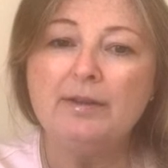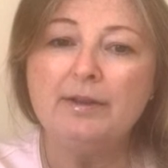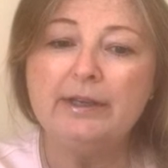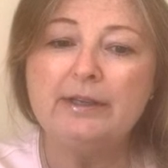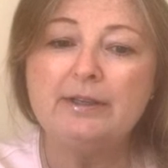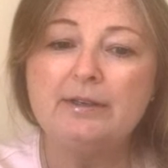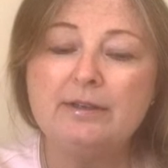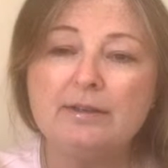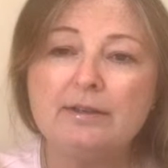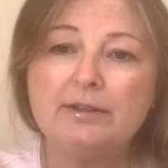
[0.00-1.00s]
In
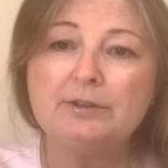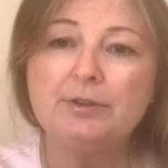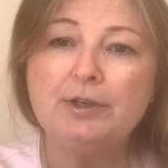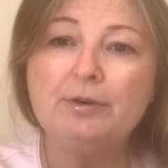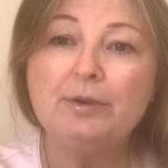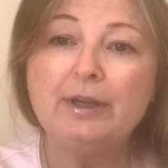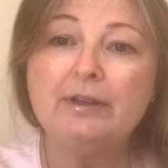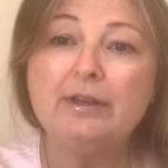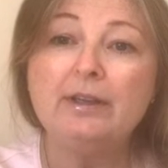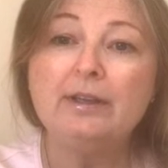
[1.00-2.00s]

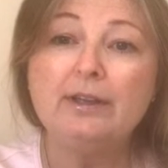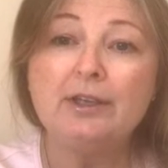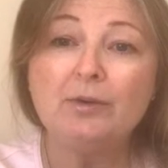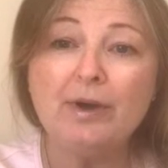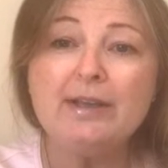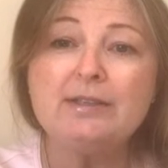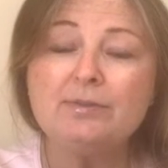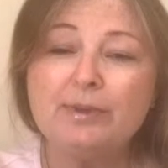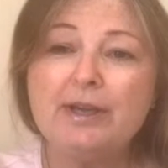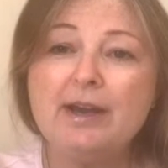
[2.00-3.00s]
the US,
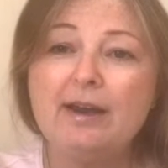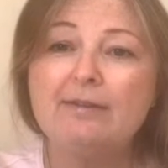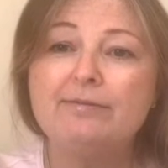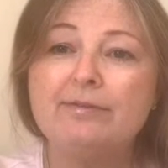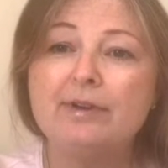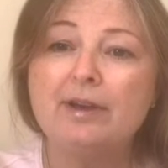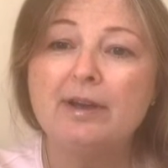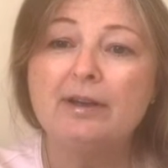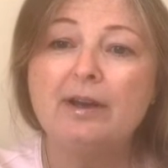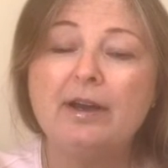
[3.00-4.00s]
we have
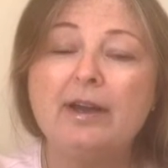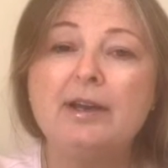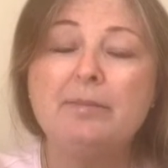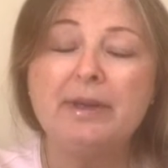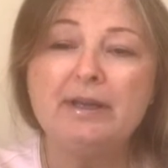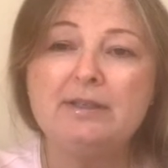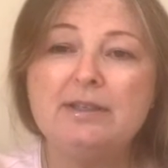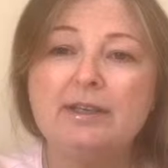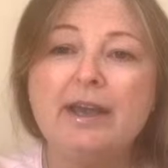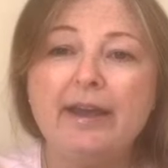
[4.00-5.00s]
an
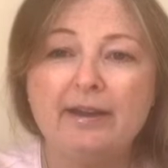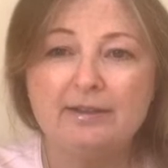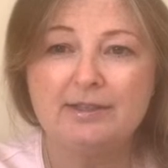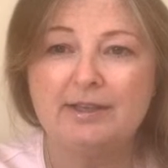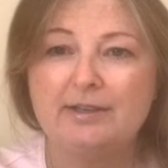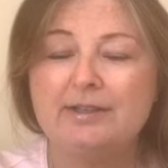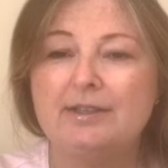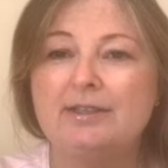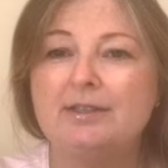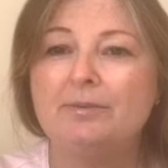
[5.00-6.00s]
amazing healthcare
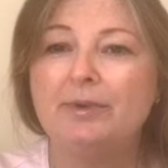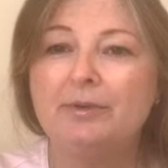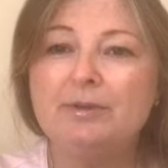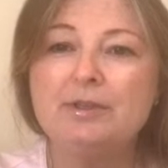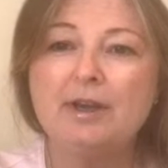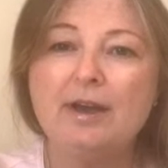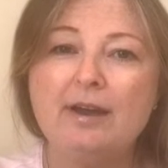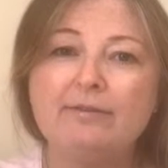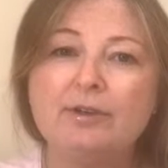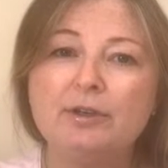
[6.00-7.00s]
system. We also
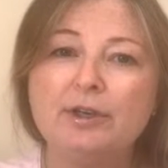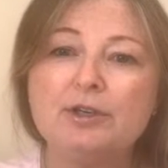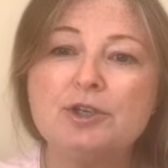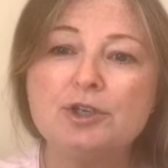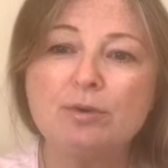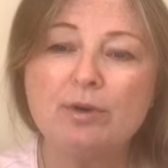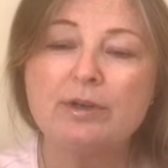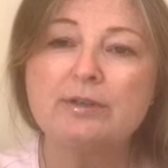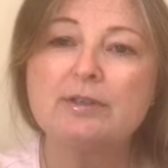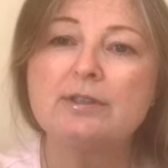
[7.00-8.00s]
have good
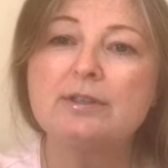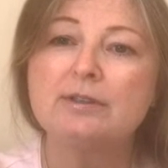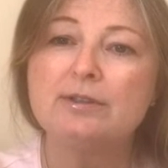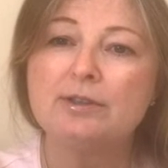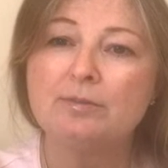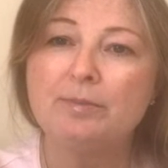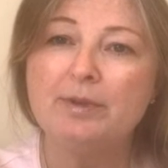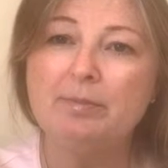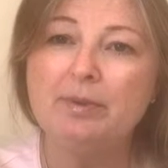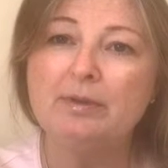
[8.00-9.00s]
insurance. So
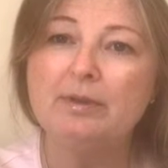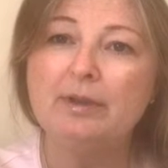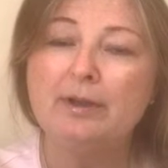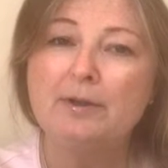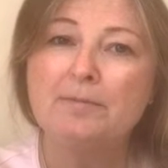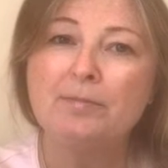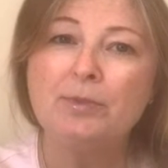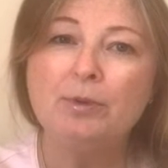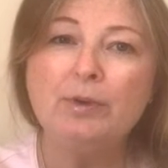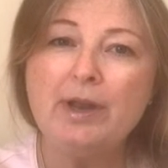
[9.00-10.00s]
people
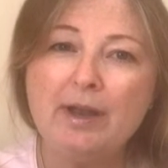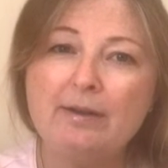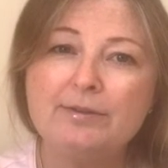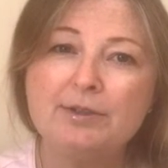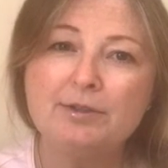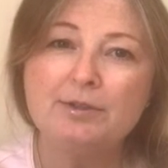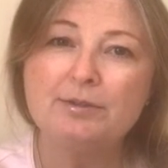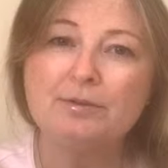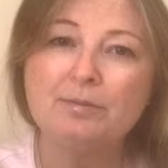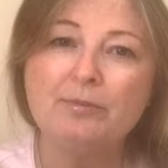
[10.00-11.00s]
don't have to
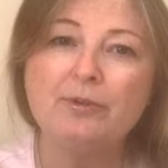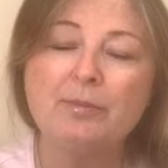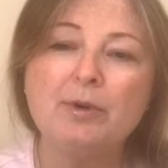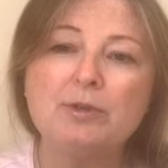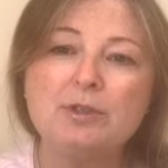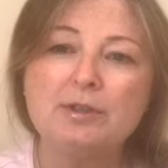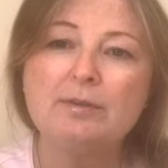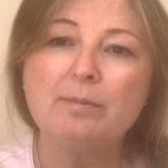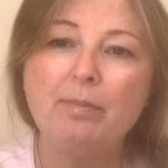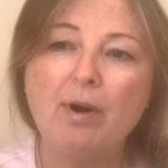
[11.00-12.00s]
do, for the most
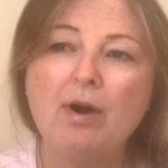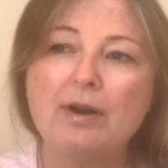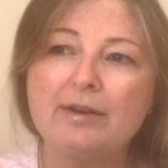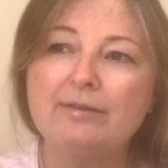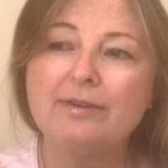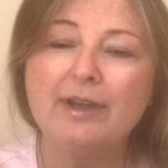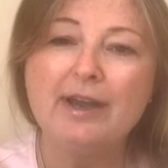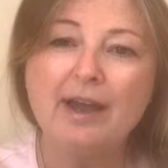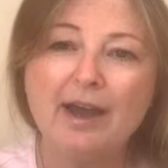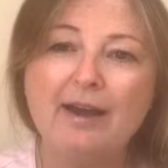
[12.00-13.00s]
part, if they
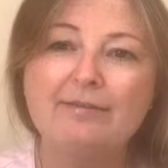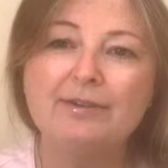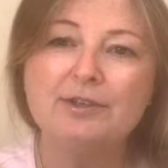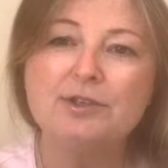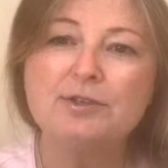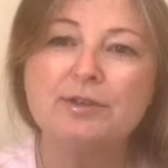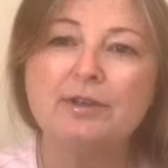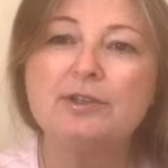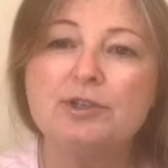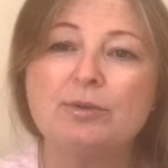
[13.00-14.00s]
have
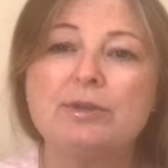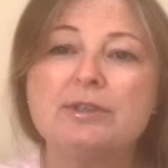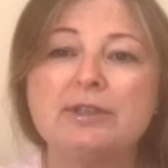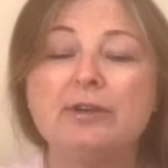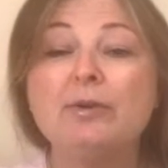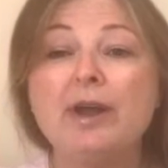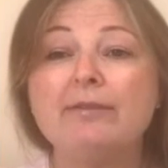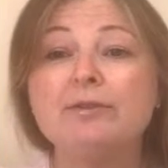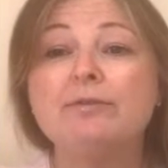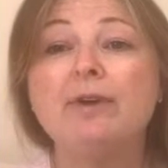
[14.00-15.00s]
insurance, they don't
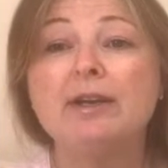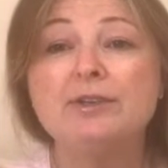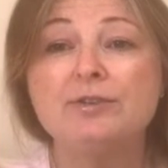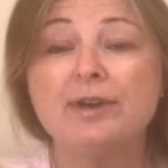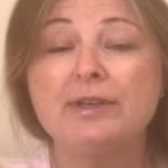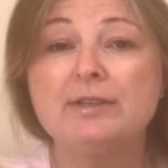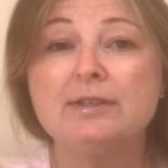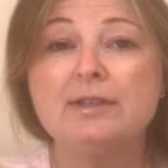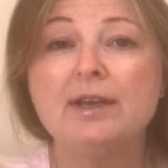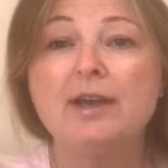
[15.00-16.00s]
have to fundraise.